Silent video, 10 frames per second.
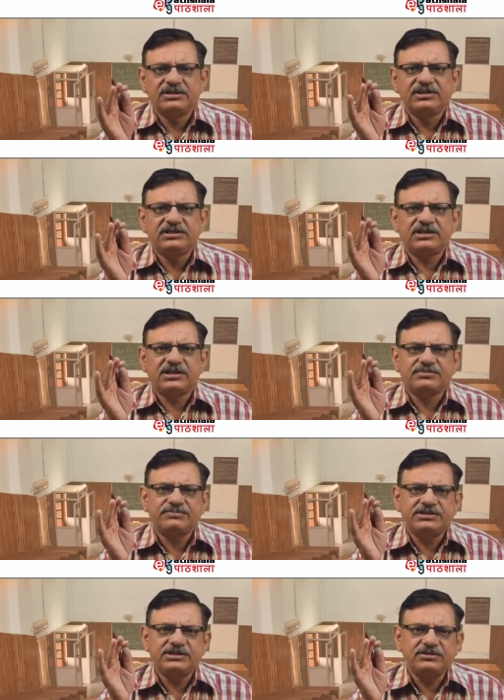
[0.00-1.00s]
The
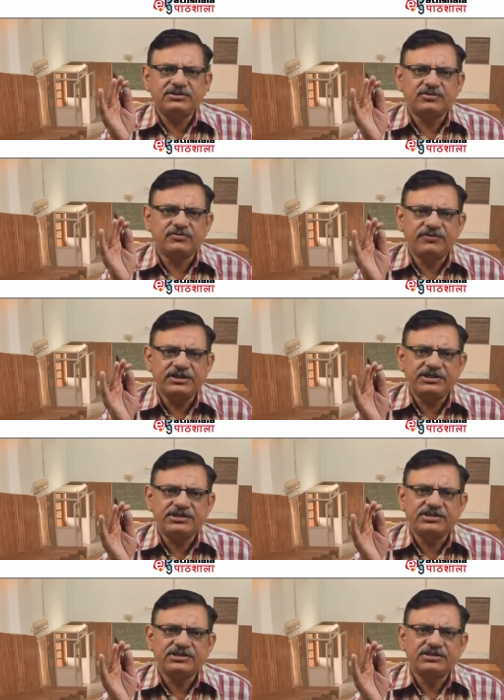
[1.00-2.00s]
transmission through
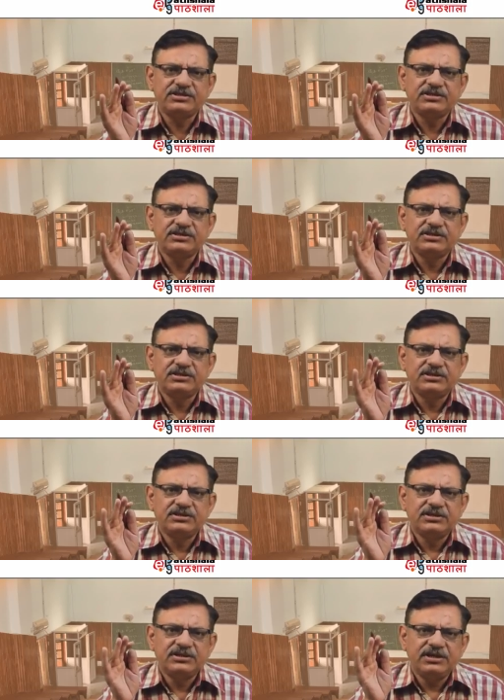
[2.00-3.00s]
which
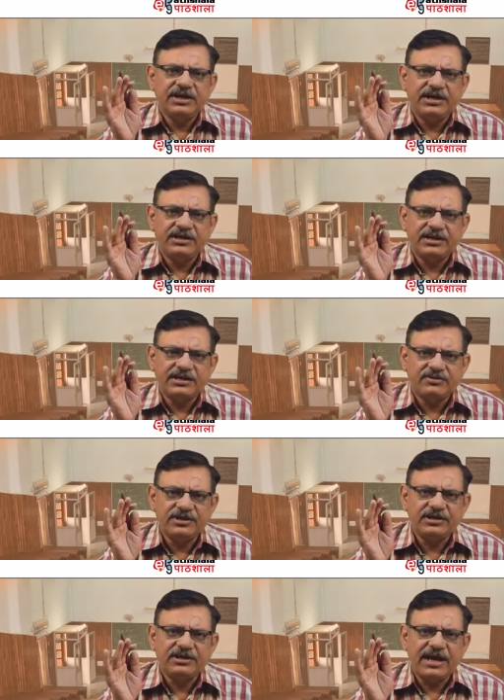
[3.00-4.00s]
it
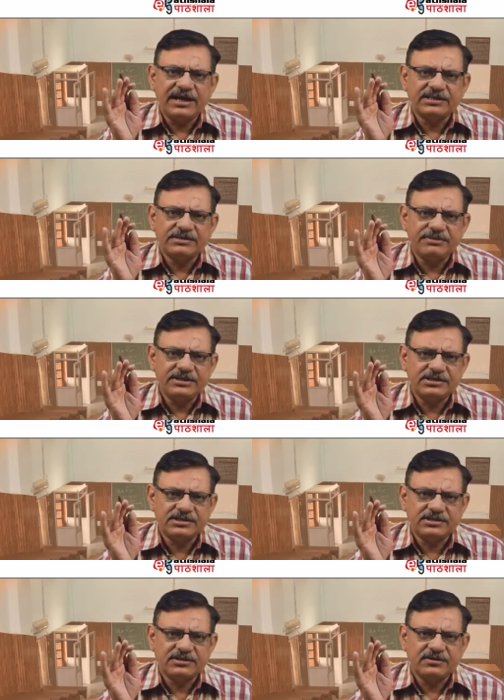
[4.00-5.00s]
resonator
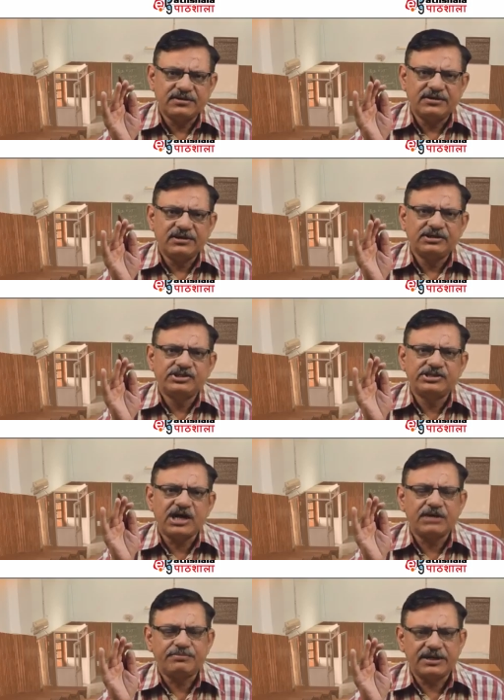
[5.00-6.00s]
exhibits
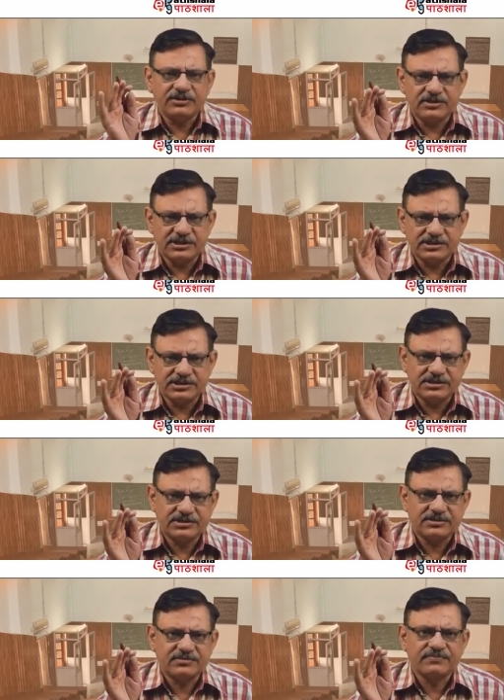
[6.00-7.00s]
sharp
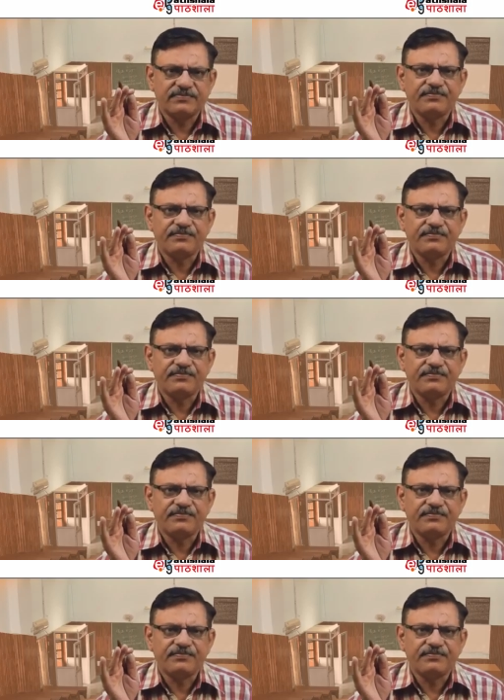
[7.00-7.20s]
resonances.